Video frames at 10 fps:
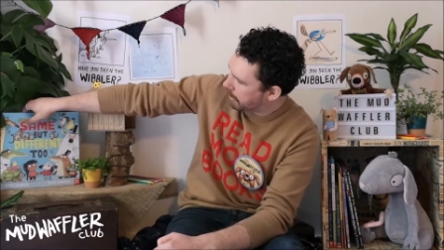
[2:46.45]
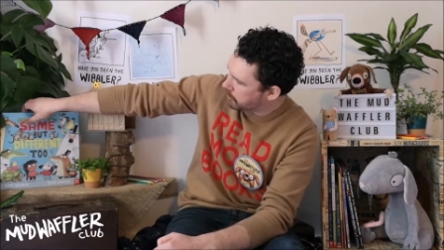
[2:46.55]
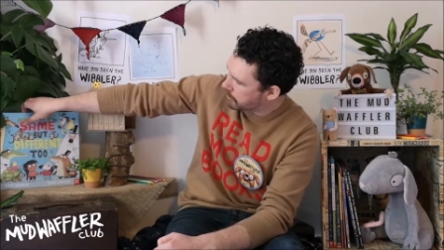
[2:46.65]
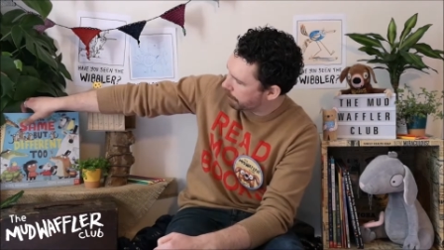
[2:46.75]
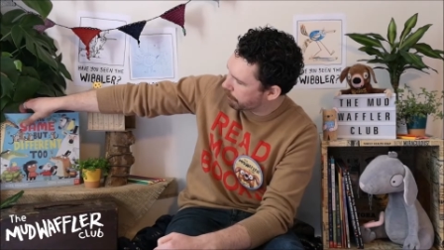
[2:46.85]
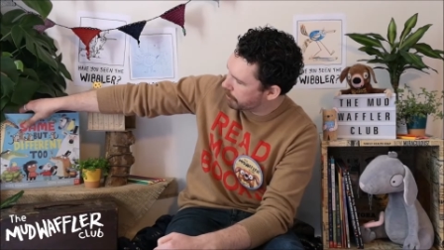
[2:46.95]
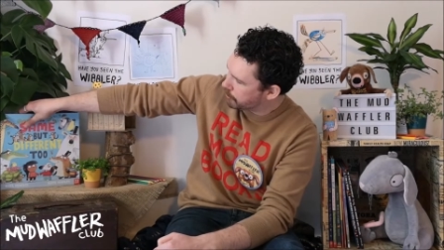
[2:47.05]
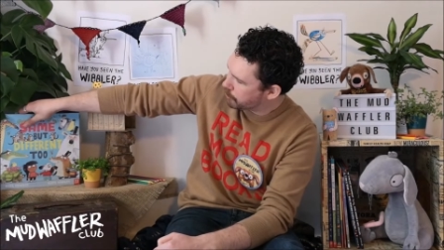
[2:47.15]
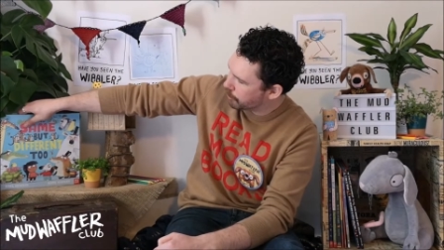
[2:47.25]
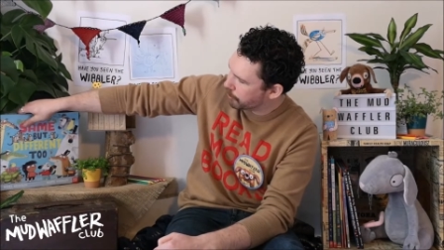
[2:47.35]
But
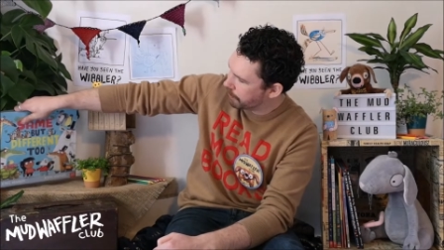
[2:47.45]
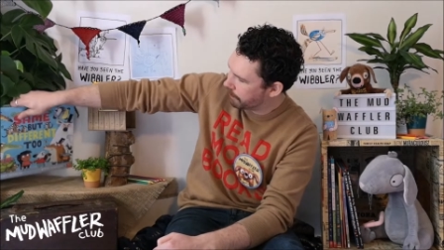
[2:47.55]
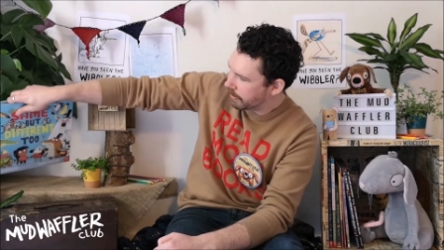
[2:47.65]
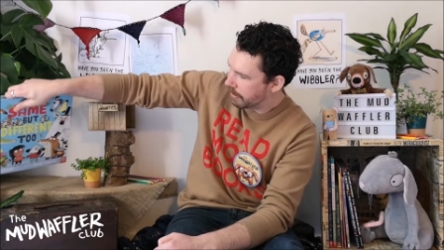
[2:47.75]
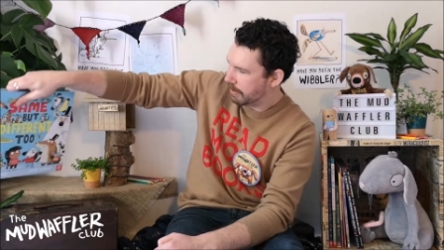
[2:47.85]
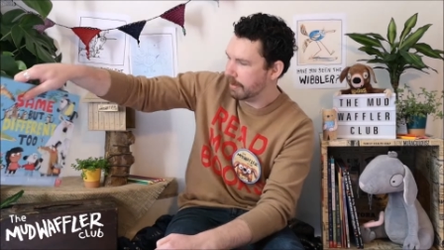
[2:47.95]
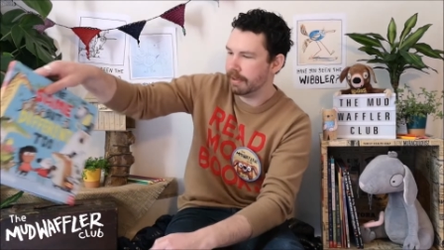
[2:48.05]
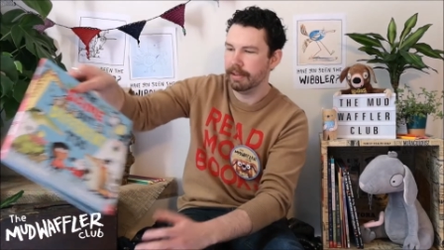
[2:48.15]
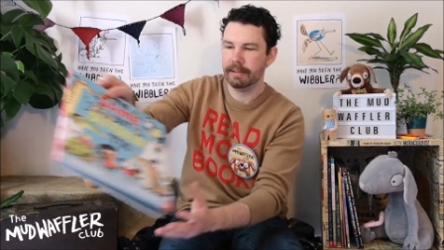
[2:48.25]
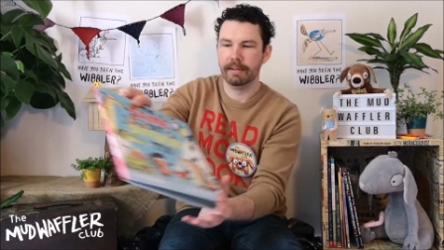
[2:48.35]
Different Too,
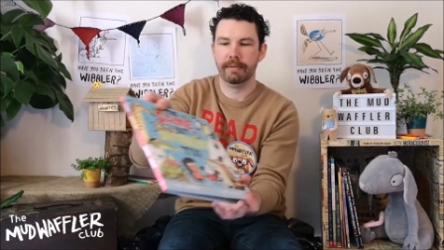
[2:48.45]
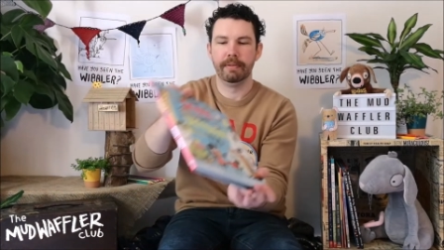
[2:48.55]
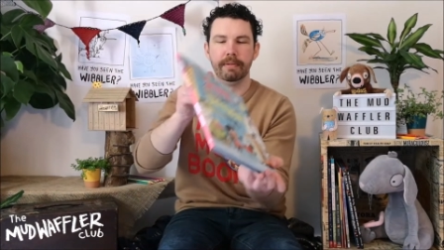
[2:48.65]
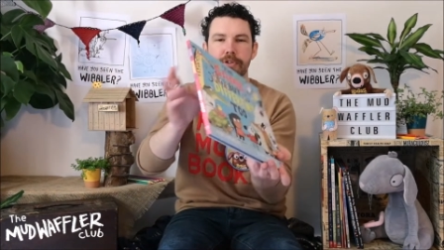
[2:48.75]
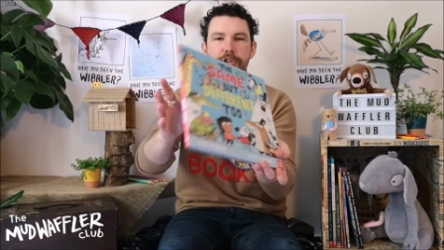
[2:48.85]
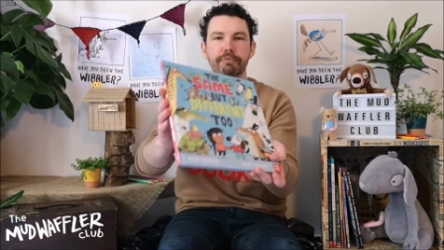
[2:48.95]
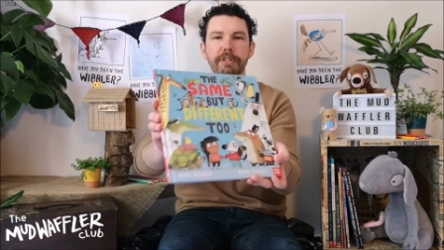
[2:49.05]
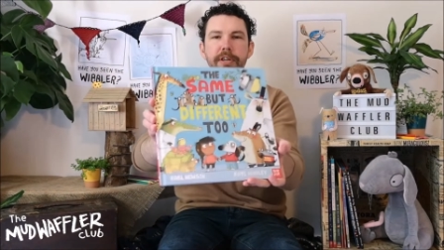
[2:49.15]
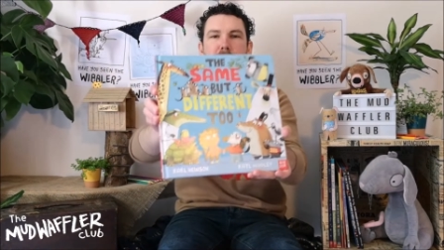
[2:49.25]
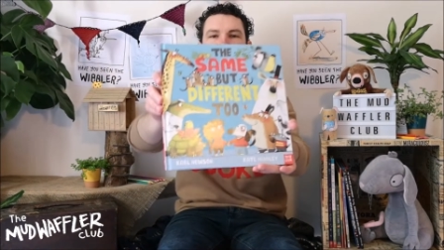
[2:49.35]
which is written